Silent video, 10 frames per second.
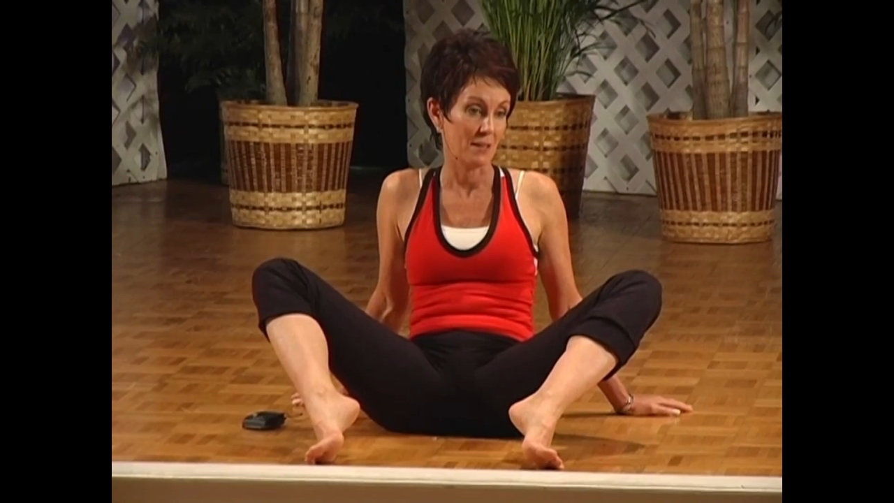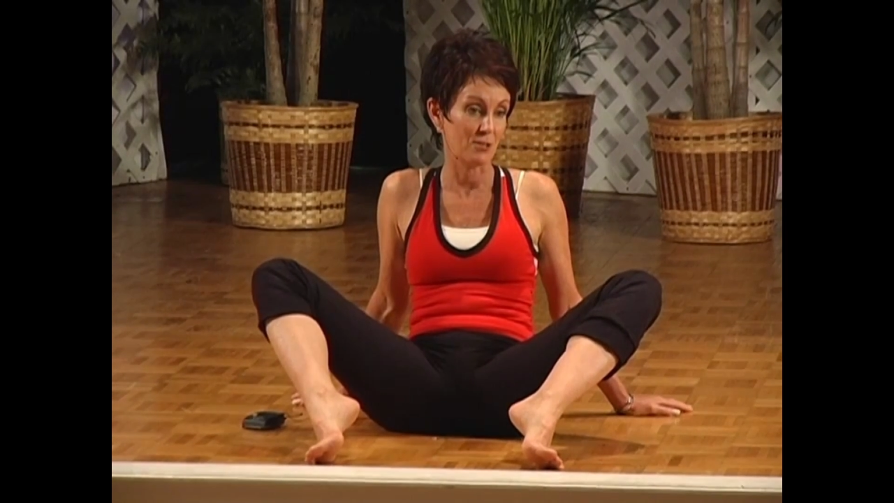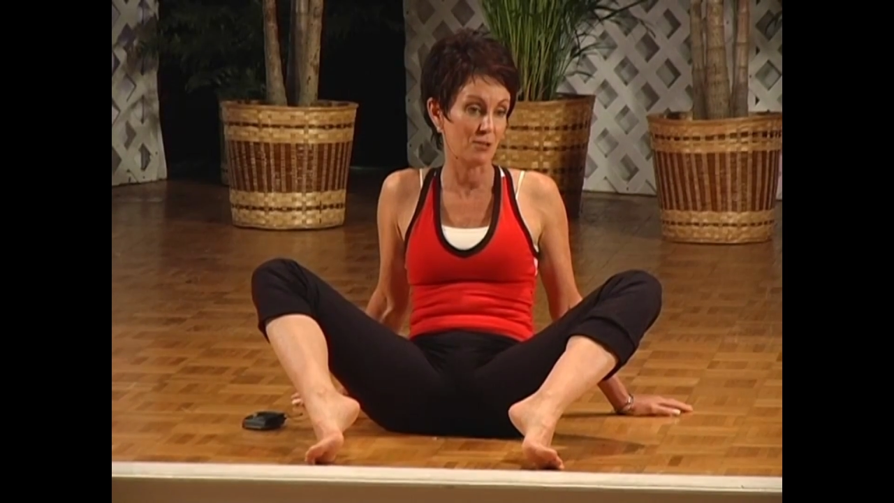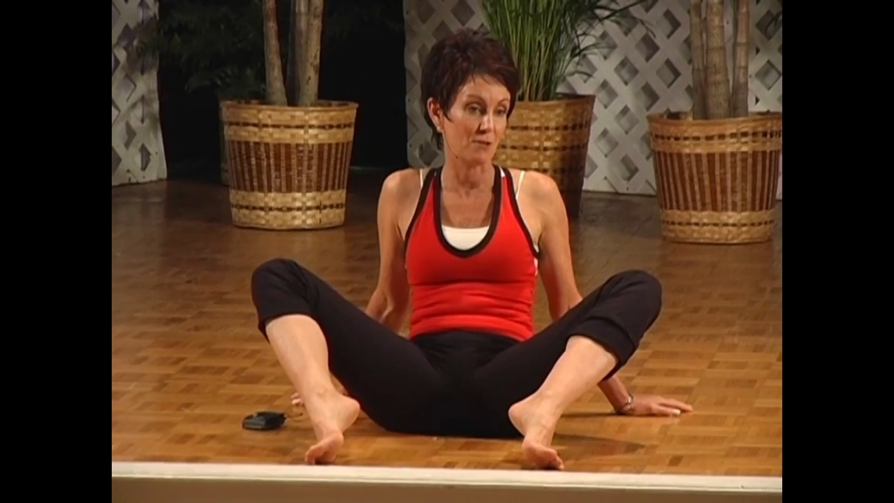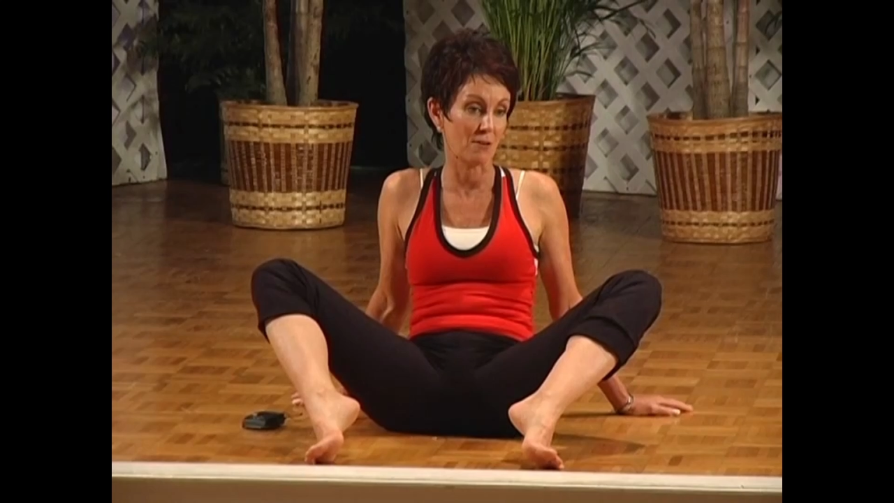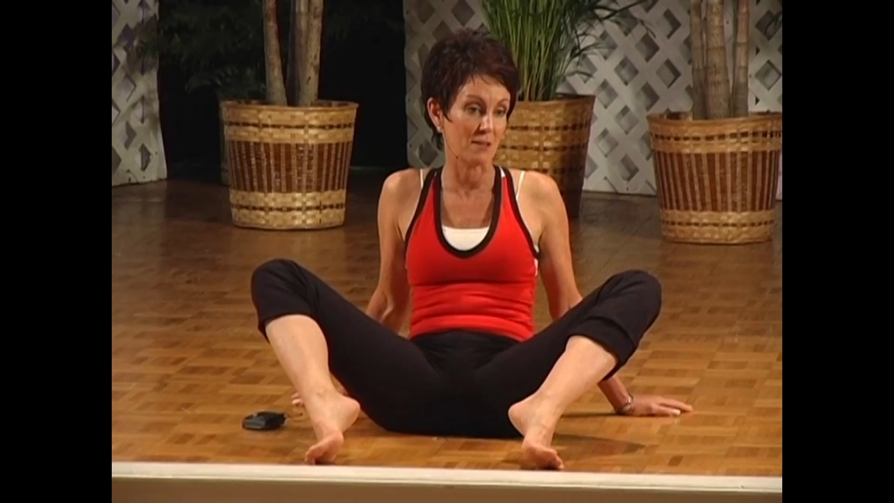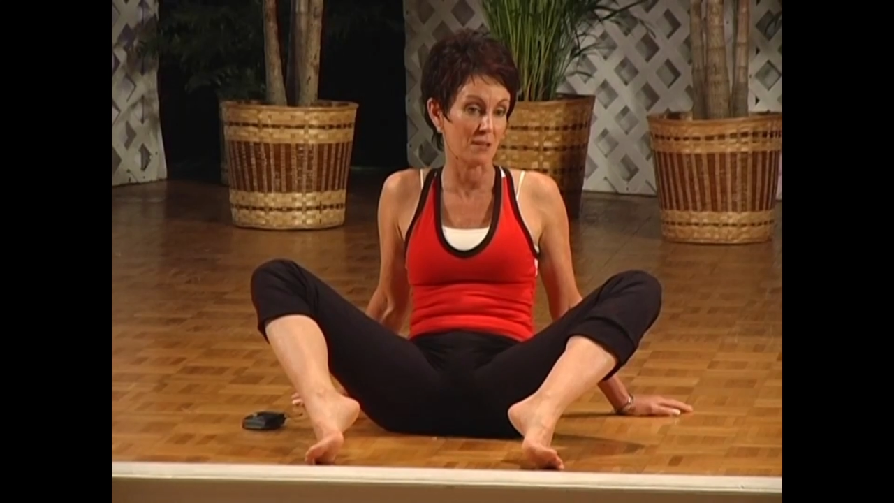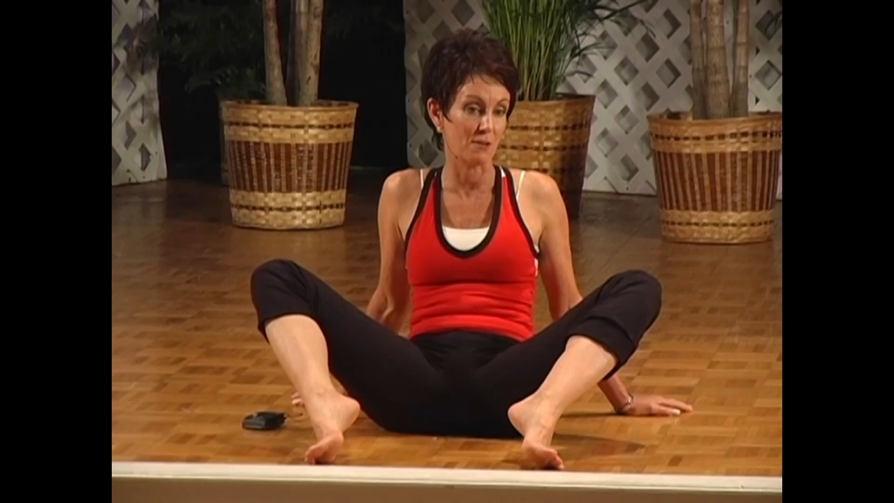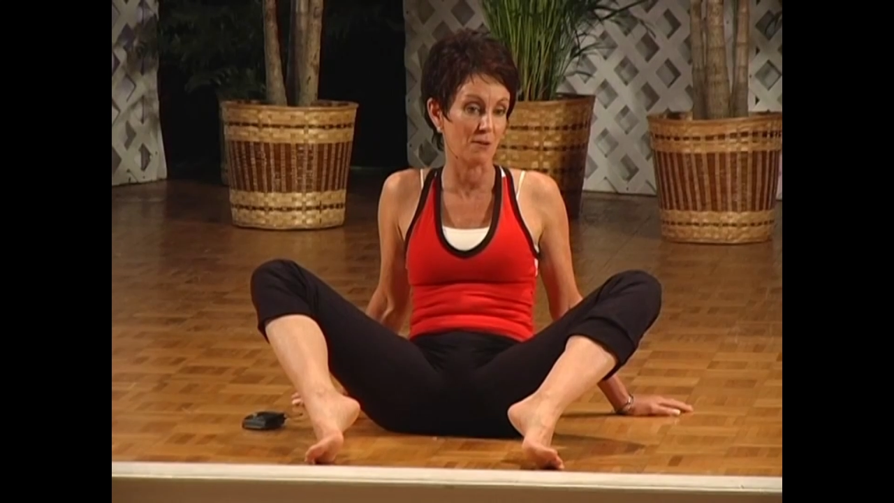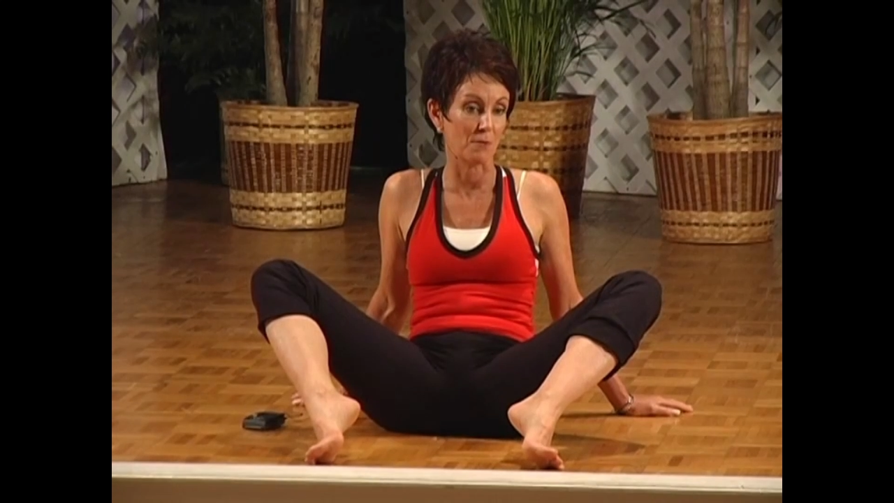as you cross
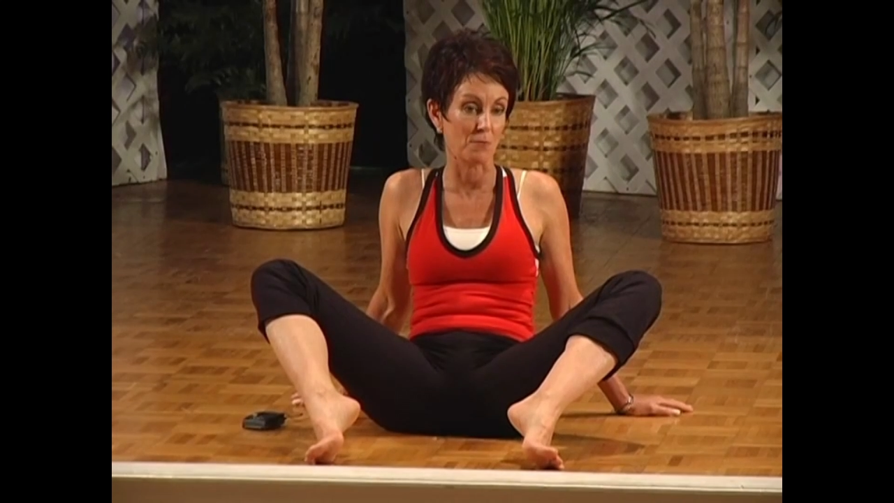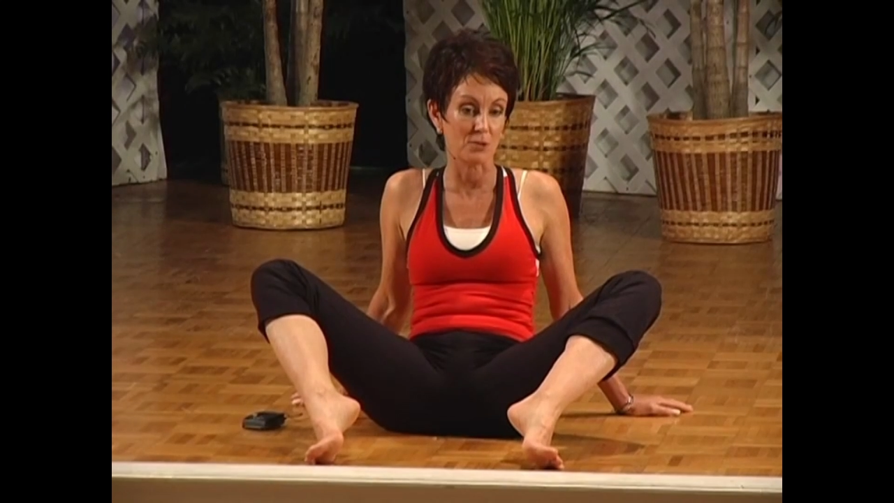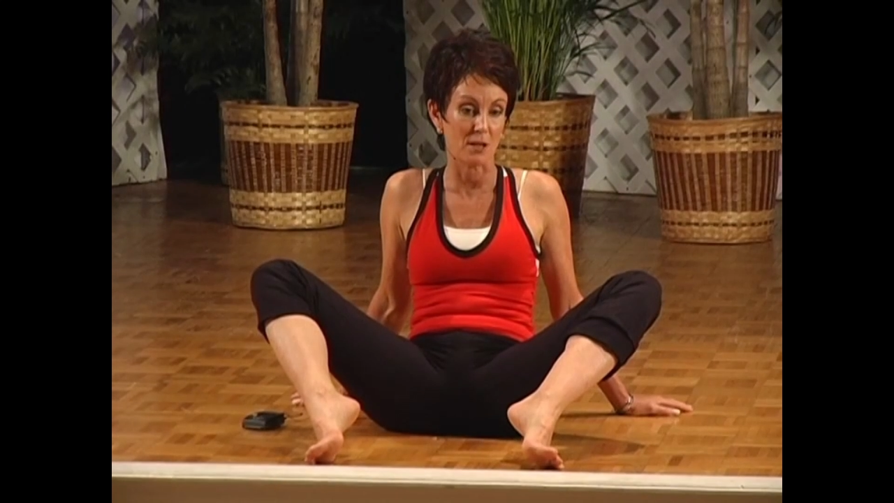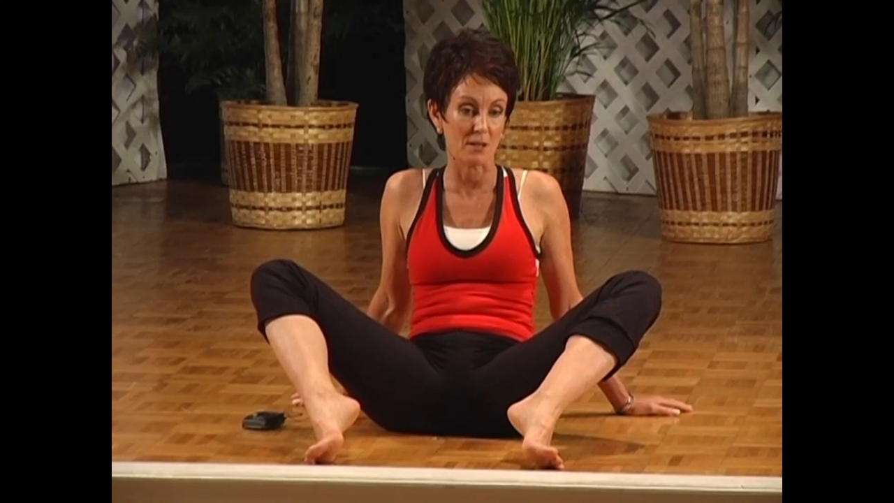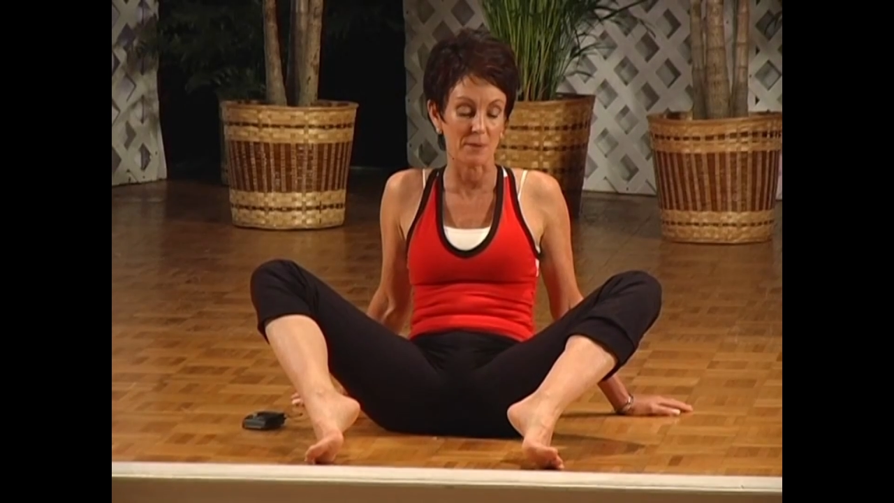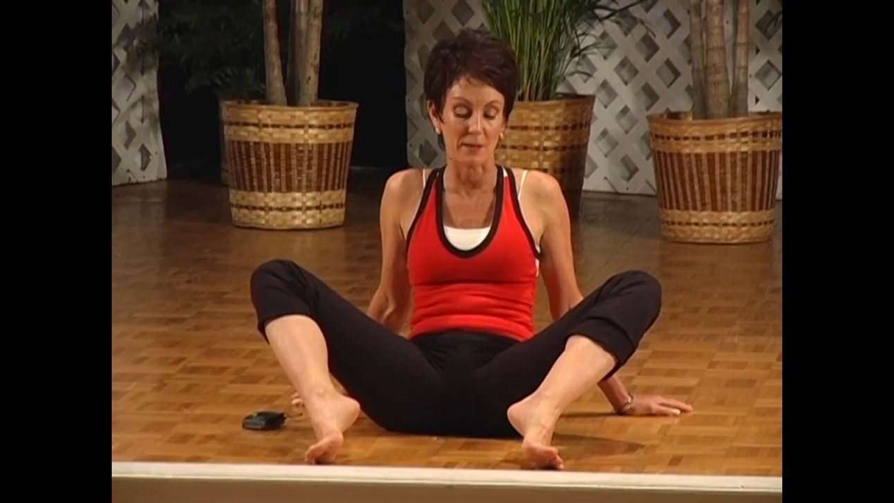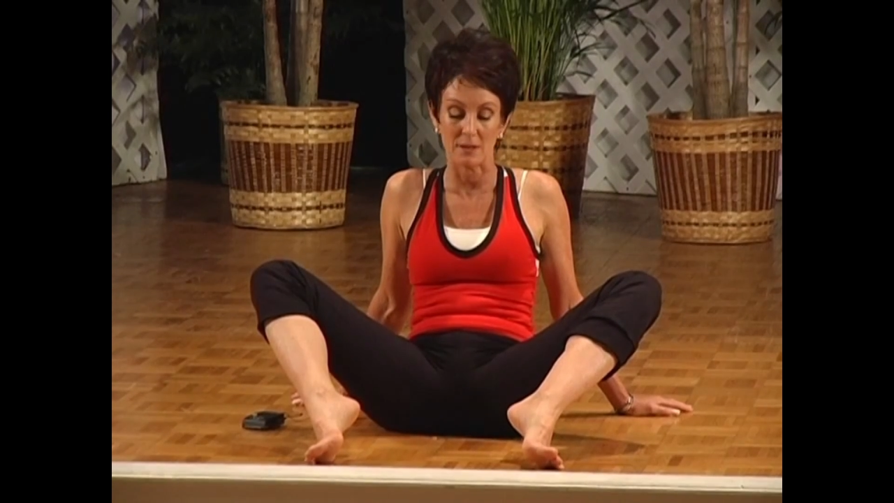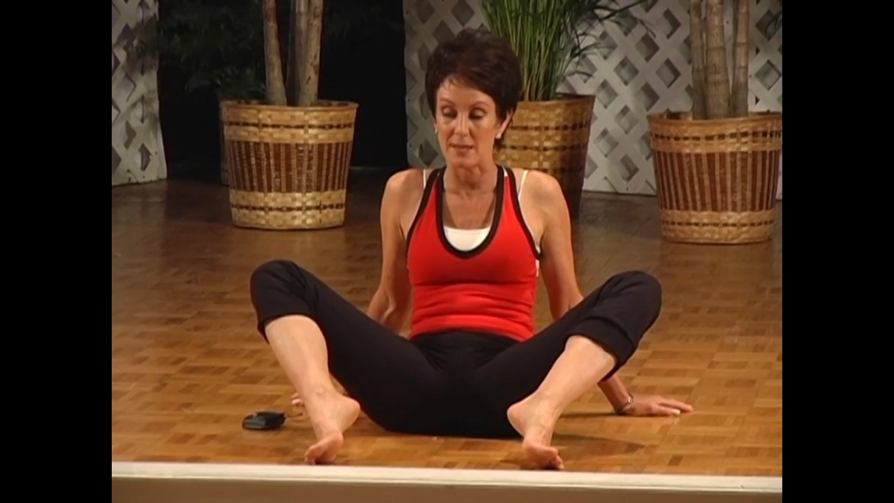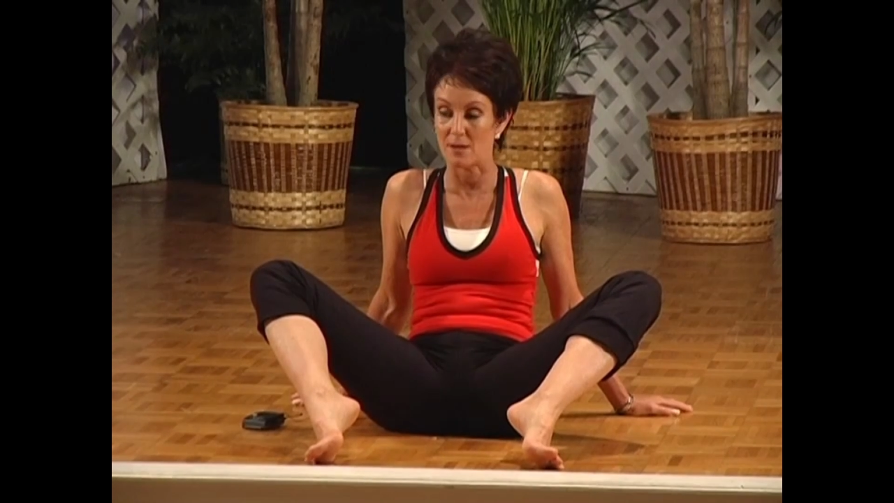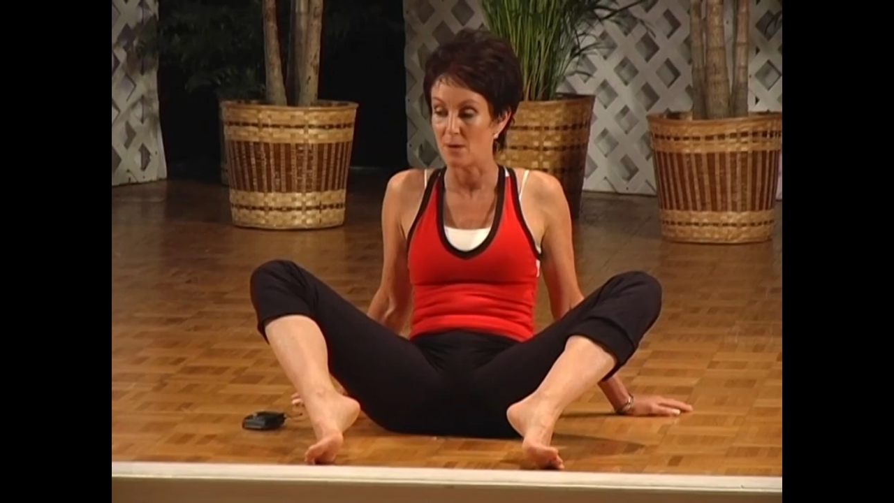on over. We'll talk about it
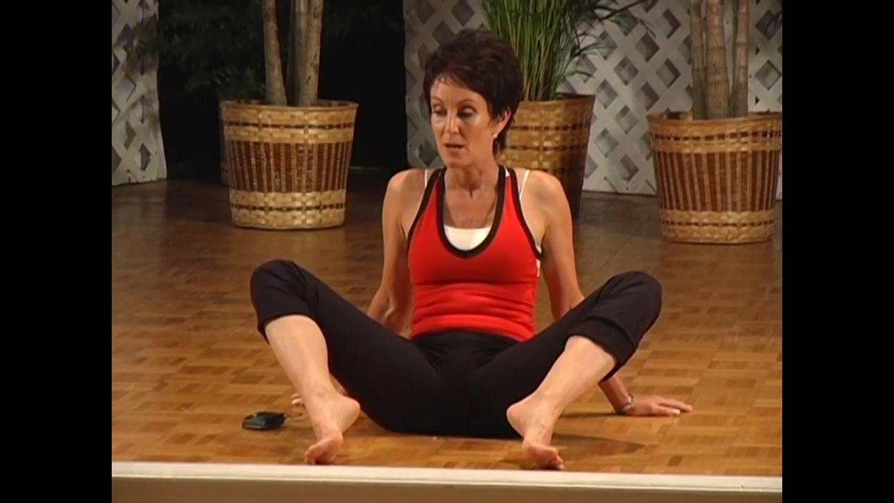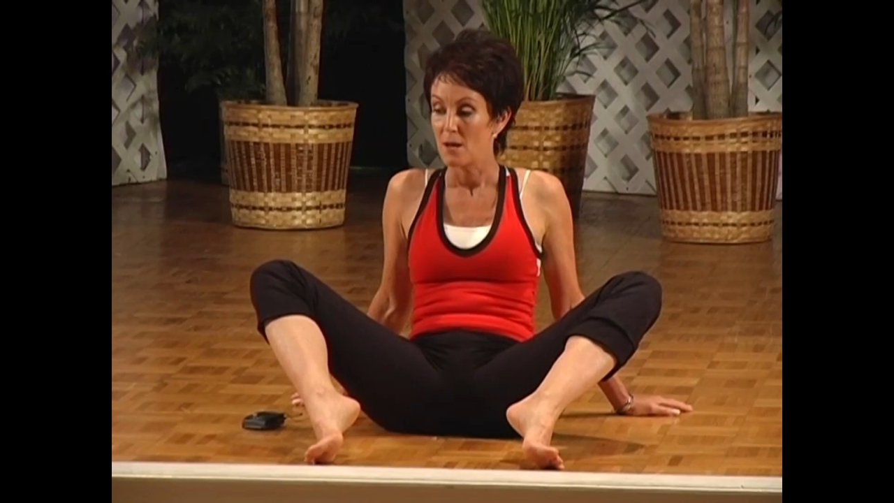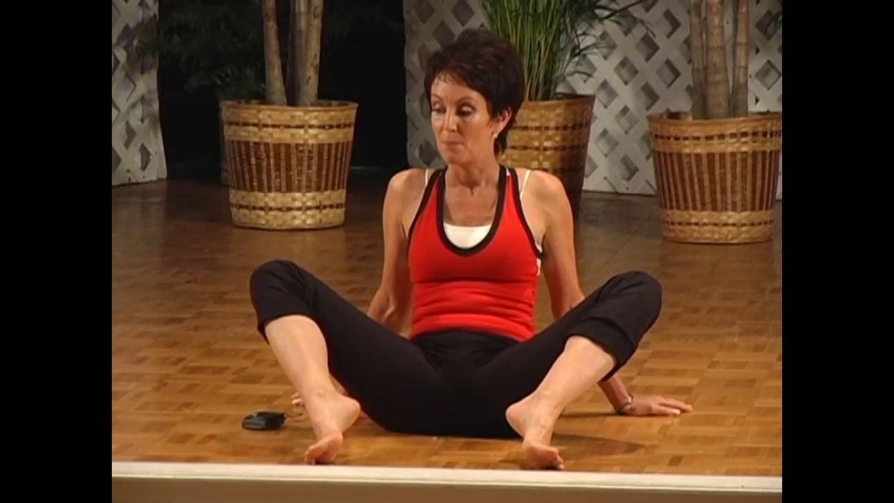later.